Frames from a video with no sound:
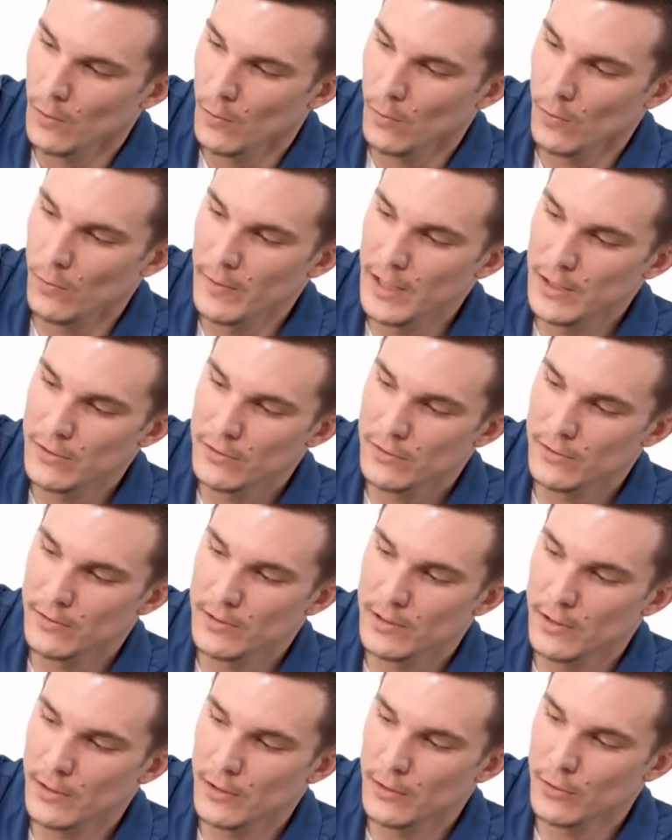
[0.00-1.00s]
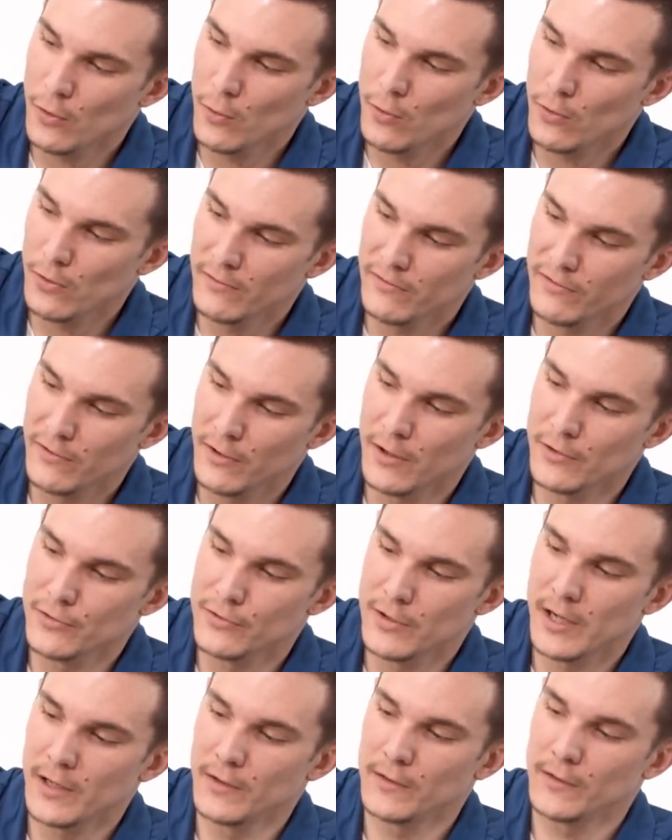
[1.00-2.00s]
We'll make sure that our cord for our
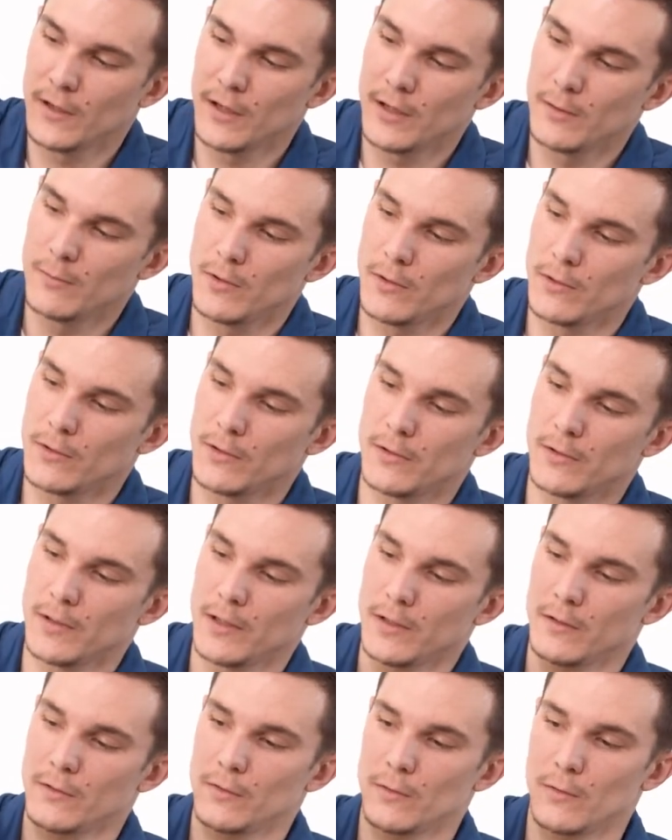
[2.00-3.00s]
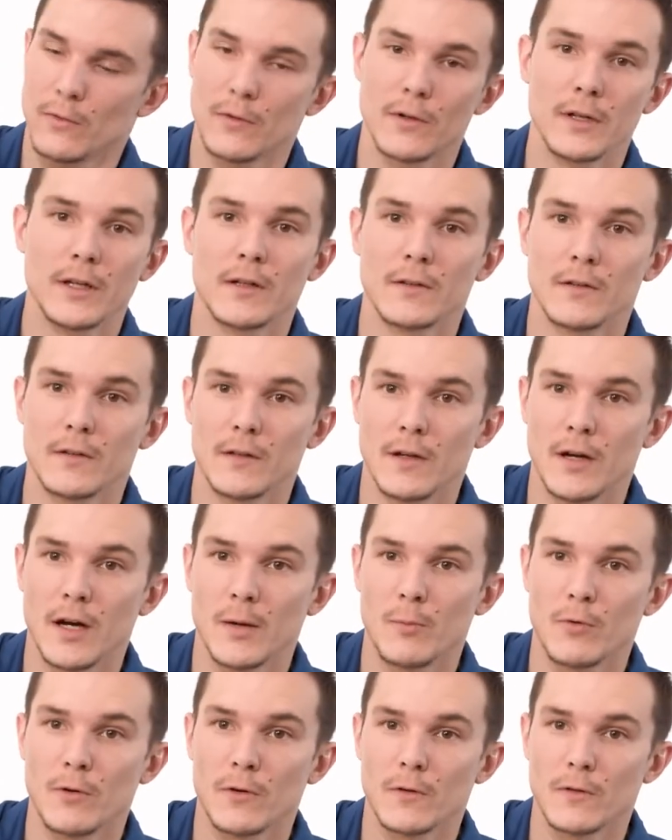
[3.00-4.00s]
dry side motor is oriented
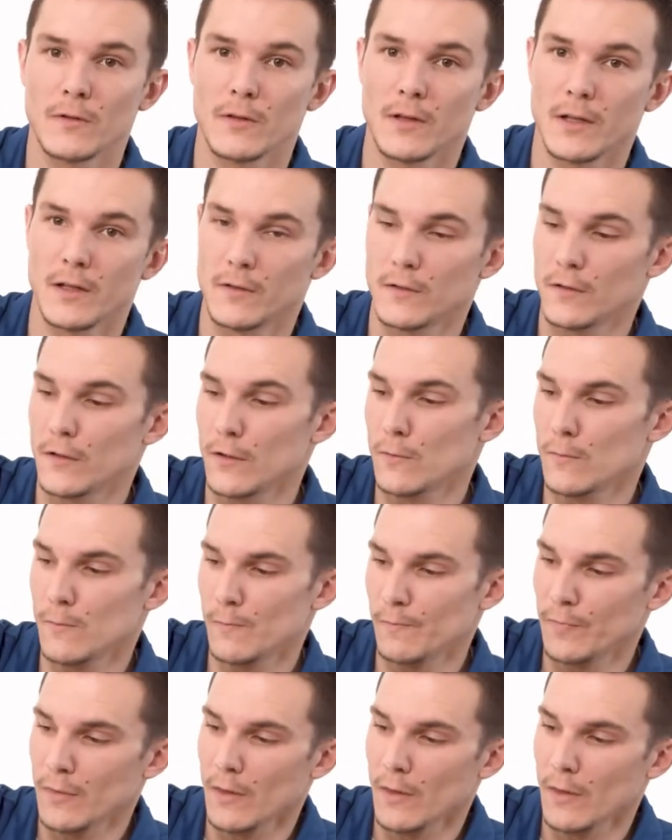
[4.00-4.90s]
upwards like so.